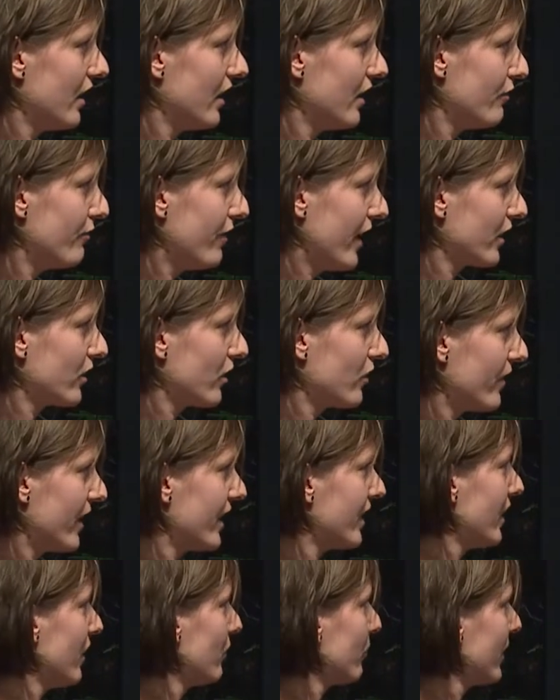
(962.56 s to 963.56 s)
in fact,
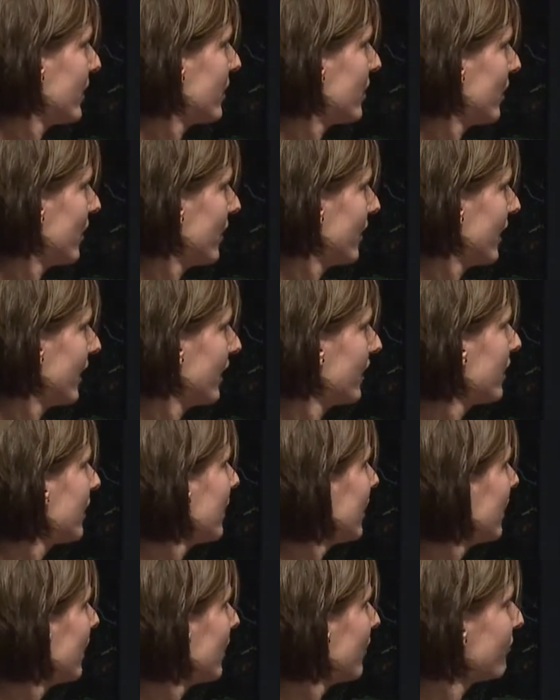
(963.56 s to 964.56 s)
already returning.
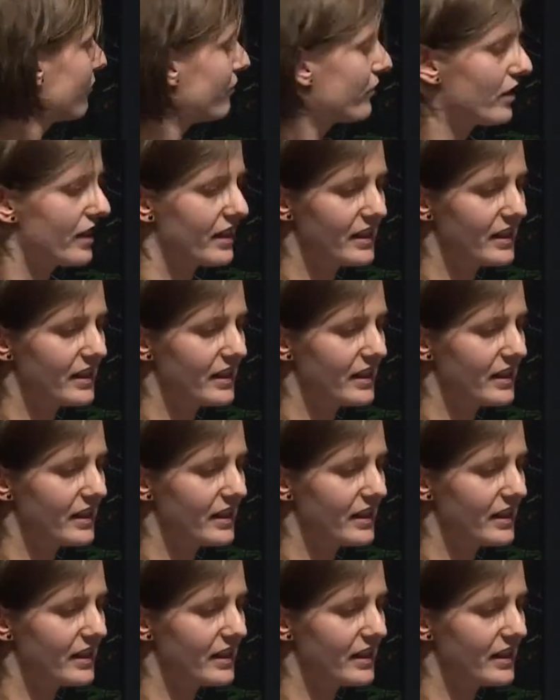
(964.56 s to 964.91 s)
For